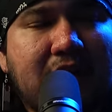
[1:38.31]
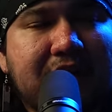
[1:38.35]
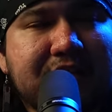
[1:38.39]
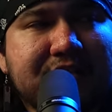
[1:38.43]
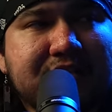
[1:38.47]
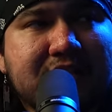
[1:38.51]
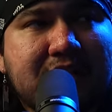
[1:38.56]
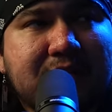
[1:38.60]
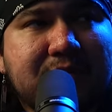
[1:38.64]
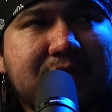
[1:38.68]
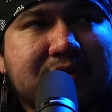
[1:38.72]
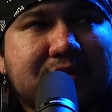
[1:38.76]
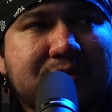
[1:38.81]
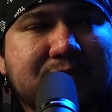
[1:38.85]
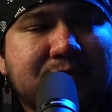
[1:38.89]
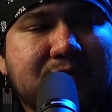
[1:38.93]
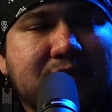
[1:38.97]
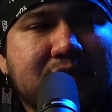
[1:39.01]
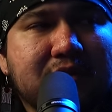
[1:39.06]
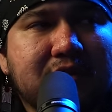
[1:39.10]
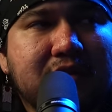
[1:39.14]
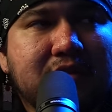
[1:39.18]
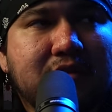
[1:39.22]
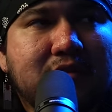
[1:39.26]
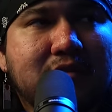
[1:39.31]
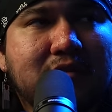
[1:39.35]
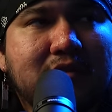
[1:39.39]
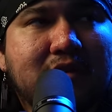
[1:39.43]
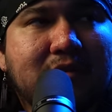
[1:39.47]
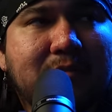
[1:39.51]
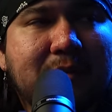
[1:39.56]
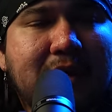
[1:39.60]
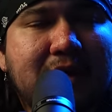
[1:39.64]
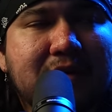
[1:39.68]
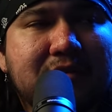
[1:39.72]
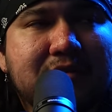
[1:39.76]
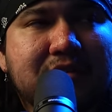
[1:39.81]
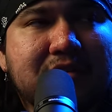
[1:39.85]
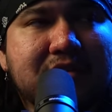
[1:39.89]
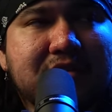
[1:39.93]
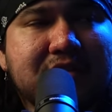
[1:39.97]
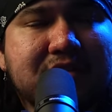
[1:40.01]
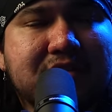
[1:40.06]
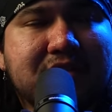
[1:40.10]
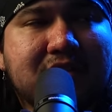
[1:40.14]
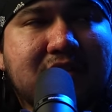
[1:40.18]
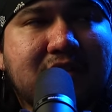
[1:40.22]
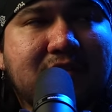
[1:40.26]
As I was rolling through the
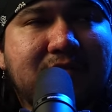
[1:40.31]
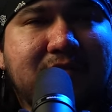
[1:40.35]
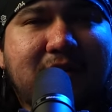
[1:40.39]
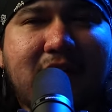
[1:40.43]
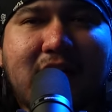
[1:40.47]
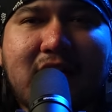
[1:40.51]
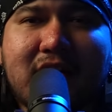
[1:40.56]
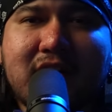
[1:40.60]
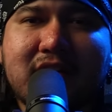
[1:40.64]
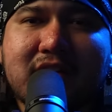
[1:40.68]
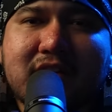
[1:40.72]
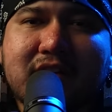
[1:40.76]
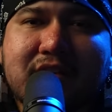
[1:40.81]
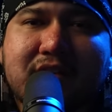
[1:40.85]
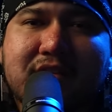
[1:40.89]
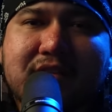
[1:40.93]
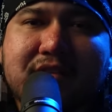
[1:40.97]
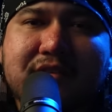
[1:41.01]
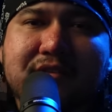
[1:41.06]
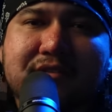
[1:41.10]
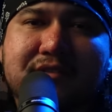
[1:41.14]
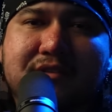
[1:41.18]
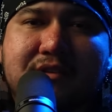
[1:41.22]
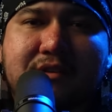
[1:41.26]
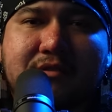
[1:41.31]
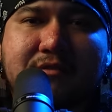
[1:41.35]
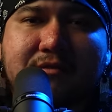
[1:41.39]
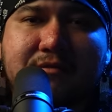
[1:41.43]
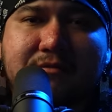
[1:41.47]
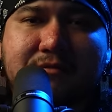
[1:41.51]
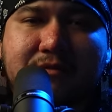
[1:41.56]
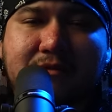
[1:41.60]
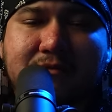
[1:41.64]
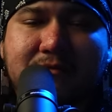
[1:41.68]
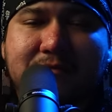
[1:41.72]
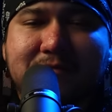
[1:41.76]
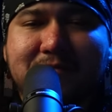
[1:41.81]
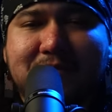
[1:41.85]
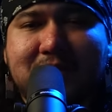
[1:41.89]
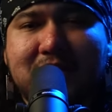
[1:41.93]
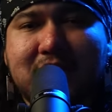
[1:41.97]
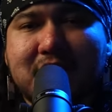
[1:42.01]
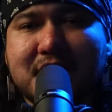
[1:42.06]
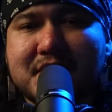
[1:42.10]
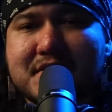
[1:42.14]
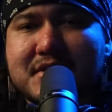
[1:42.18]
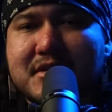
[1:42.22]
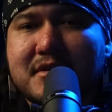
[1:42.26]
mountains and the valleys of from
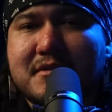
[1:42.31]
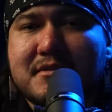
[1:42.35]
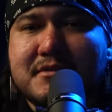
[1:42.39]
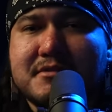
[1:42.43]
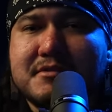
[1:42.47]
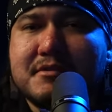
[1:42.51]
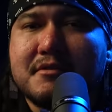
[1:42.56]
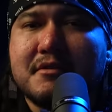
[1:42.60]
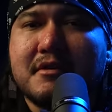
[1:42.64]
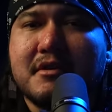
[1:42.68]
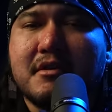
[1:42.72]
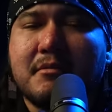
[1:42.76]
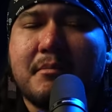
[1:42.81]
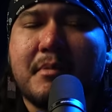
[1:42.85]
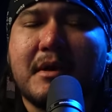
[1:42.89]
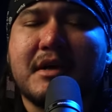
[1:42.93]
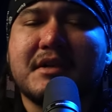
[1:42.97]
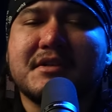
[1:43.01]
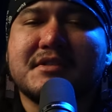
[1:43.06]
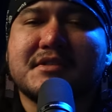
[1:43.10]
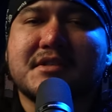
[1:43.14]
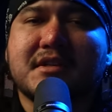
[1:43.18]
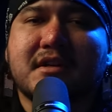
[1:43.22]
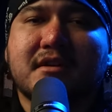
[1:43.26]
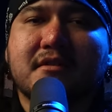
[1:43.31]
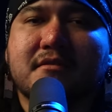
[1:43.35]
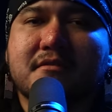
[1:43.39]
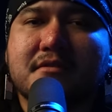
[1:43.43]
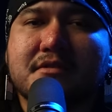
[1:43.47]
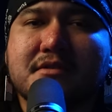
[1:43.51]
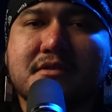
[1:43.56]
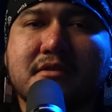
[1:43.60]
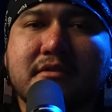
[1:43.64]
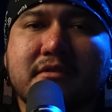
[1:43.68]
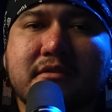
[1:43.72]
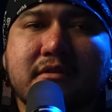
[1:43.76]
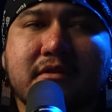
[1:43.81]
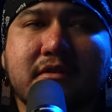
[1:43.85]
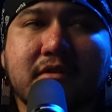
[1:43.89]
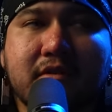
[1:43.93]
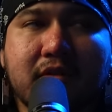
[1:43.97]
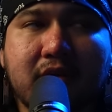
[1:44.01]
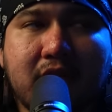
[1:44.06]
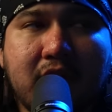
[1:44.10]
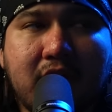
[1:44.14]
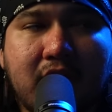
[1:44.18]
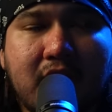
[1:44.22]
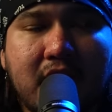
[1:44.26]
Phoenix, Arizona to Payson,
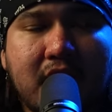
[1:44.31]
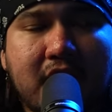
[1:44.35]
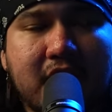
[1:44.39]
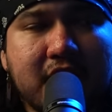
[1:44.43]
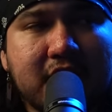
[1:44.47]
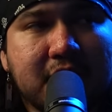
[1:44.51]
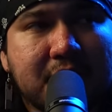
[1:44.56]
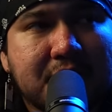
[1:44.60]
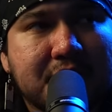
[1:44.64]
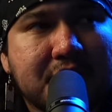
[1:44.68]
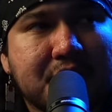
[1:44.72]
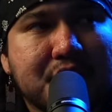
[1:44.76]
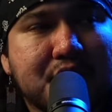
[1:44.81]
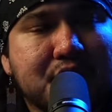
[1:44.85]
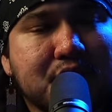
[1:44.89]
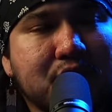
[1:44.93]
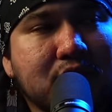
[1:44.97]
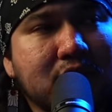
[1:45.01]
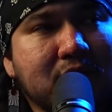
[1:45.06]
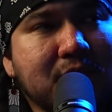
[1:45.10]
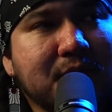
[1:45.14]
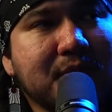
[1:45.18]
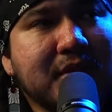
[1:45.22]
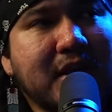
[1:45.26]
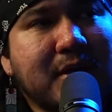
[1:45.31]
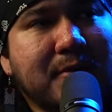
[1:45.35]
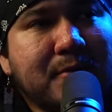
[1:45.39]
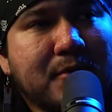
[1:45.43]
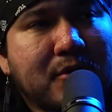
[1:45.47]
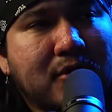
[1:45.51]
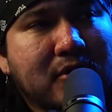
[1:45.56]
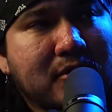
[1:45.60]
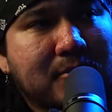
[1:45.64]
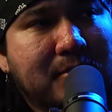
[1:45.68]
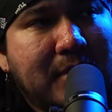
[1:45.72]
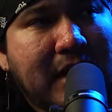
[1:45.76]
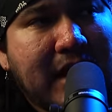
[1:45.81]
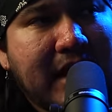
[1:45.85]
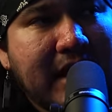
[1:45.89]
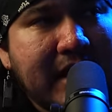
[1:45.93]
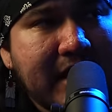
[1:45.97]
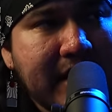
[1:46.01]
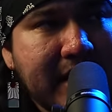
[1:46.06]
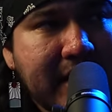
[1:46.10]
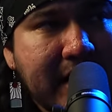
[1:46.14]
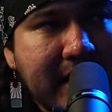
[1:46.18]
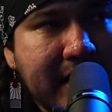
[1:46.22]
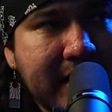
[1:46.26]
Arizona, there was a storm that rolled
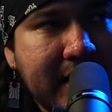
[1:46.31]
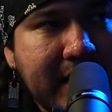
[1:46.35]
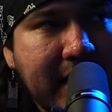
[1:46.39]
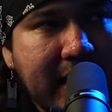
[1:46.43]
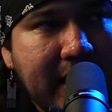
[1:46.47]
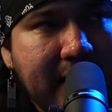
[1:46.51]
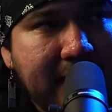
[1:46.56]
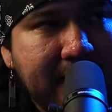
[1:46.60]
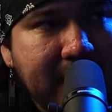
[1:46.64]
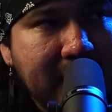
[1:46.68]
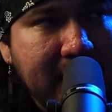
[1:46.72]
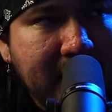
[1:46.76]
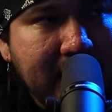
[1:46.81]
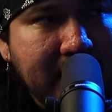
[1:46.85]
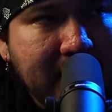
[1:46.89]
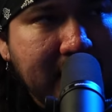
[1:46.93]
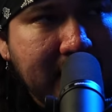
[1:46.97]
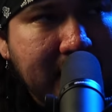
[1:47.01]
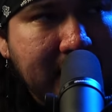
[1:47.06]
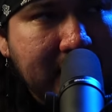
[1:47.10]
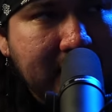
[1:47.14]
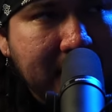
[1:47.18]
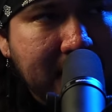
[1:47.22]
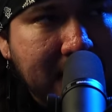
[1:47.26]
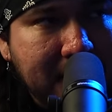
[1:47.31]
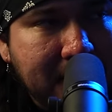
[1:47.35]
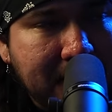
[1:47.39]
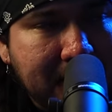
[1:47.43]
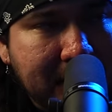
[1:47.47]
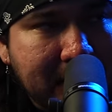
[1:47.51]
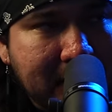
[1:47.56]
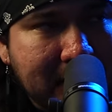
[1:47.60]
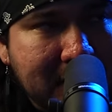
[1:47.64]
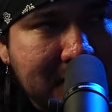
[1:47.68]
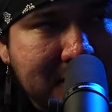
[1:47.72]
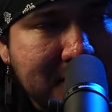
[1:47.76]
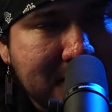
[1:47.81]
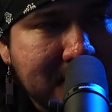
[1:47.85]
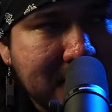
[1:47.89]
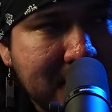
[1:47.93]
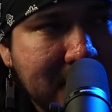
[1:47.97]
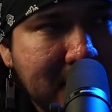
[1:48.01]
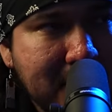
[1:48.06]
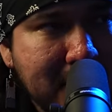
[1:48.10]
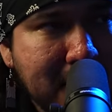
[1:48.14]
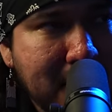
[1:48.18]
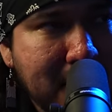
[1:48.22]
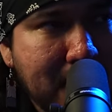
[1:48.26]
by that day, real fierce,
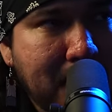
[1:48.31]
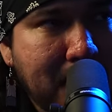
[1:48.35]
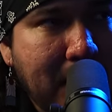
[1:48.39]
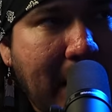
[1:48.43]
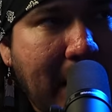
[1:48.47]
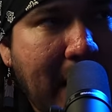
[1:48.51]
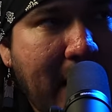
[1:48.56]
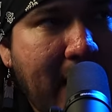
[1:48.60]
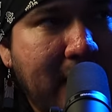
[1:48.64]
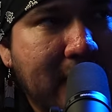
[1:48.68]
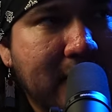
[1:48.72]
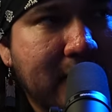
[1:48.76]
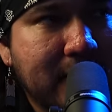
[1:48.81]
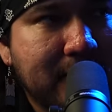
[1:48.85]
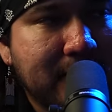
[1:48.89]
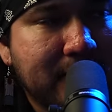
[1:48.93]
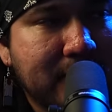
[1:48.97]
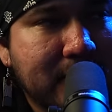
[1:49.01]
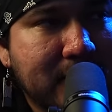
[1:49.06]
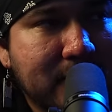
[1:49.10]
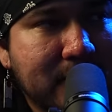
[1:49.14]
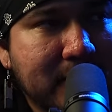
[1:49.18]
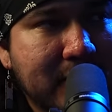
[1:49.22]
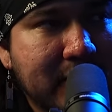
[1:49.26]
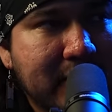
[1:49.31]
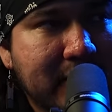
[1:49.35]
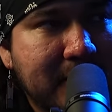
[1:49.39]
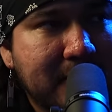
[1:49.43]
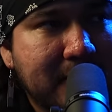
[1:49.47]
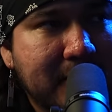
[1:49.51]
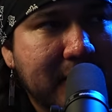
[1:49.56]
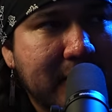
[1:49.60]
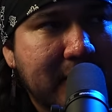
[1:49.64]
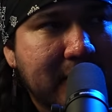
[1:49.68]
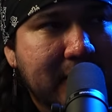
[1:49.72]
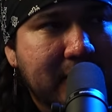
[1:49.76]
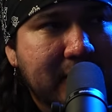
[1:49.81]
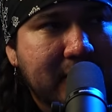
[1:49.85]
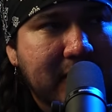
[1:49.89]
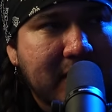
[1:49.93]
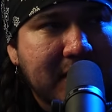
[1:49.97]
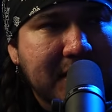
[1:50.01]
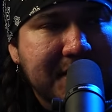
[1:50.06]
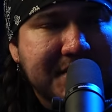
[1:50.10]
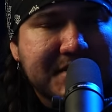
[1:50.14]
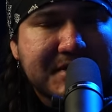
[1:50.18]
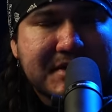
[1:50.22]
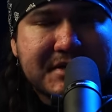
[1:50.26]
real powerful, really went
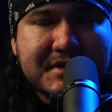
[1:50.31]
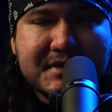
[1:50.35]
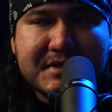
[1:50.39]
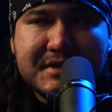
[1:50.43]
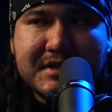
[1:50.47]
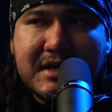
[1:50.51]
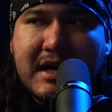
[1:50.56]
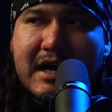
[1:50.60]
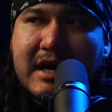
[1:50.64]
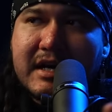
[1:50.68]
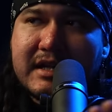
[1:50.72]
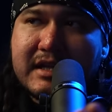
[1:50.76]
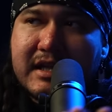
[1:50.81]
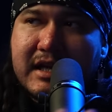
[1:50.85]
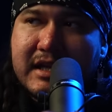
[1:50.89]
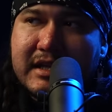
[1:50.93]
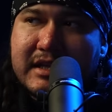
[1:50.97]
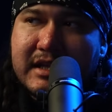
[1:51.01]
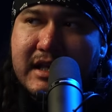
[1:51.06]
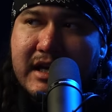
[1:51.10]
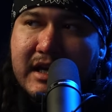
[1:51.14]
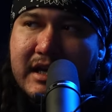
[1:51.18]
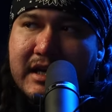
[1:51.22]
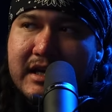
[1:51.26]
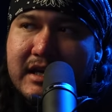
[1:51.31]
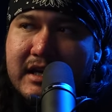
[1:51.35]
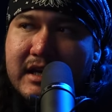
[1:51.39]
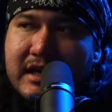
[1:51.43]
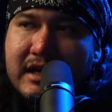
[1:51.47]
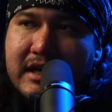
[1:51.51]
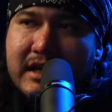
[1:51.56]
across the sky like that.